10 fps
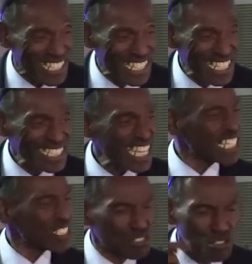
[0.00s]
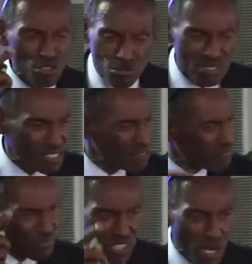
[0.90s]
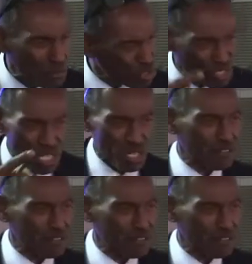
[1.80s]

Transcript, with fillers: They just do dumb stuff,